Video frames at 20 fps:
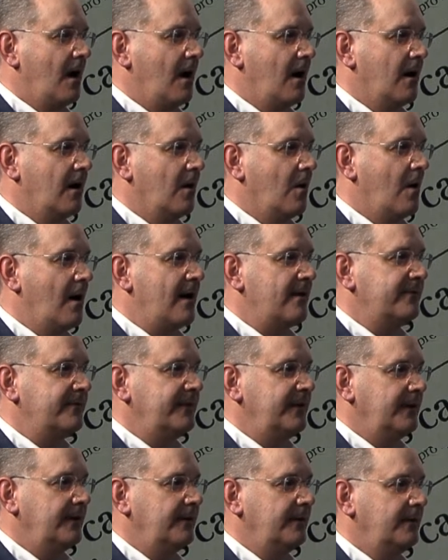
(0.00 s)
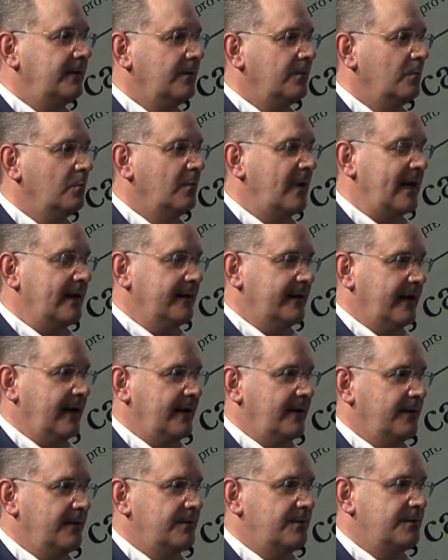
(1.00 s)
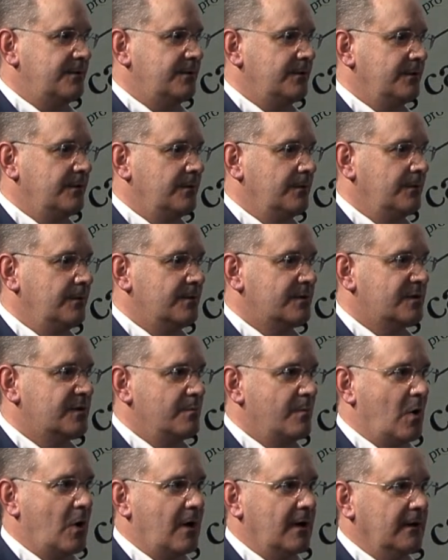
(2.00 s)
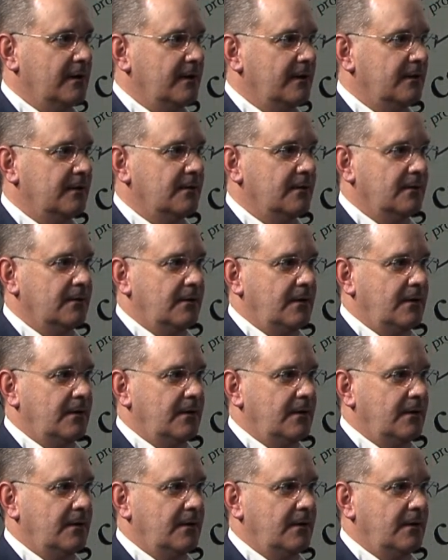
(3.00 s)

are often relegated to smaller,